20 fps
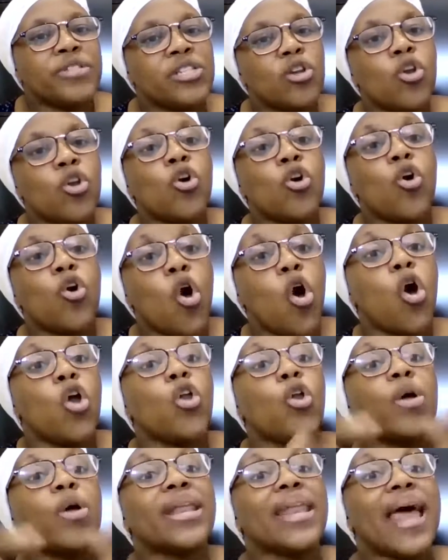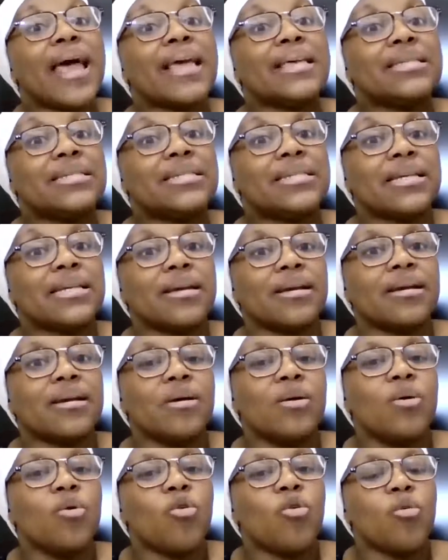decolonizing
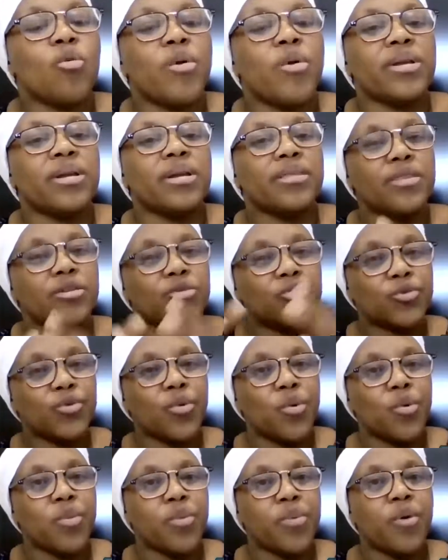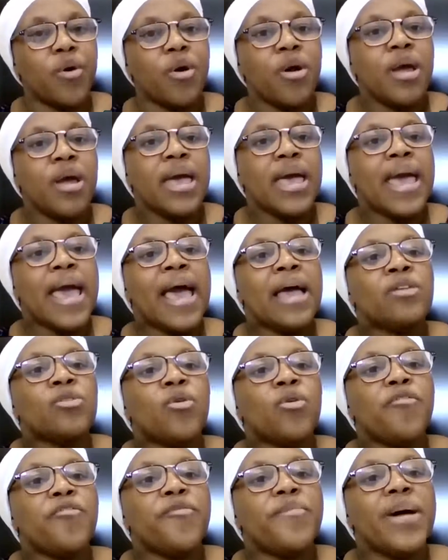the scope. And
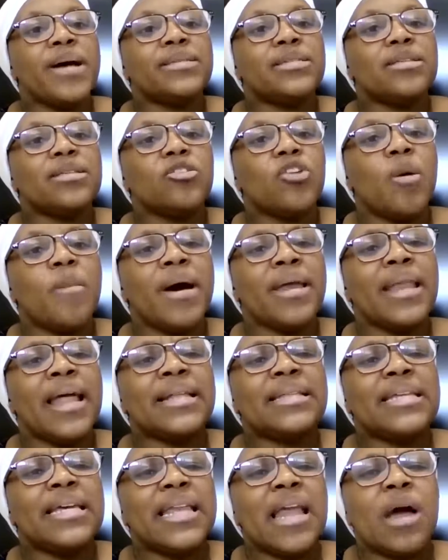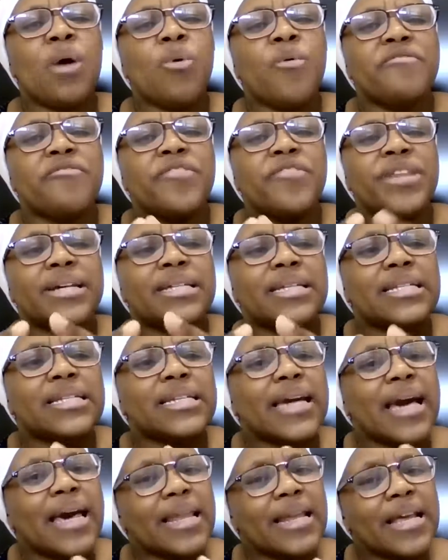of Latina, we're very
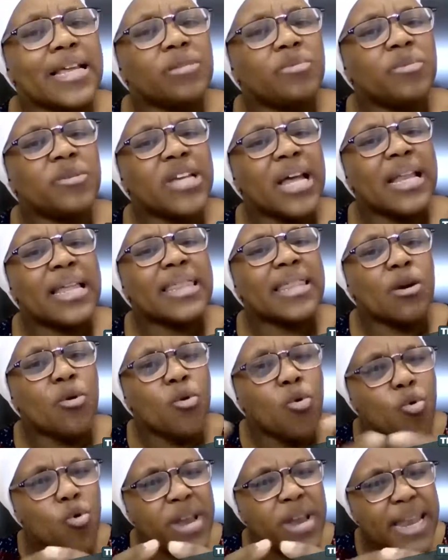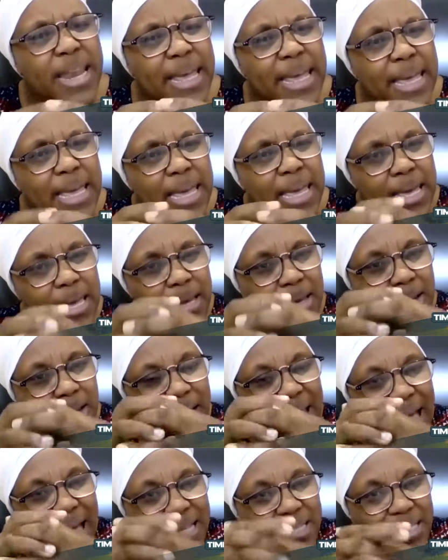critical, especially the Nguni
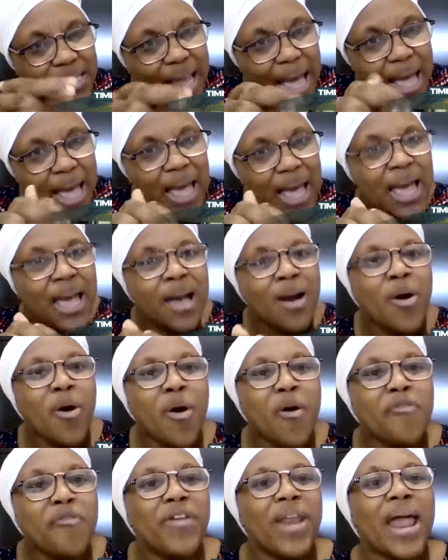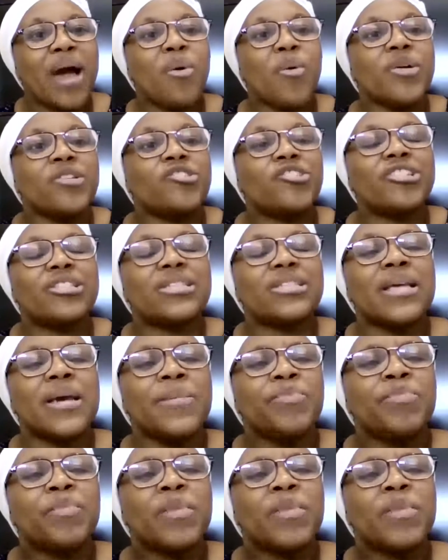cluster of languages.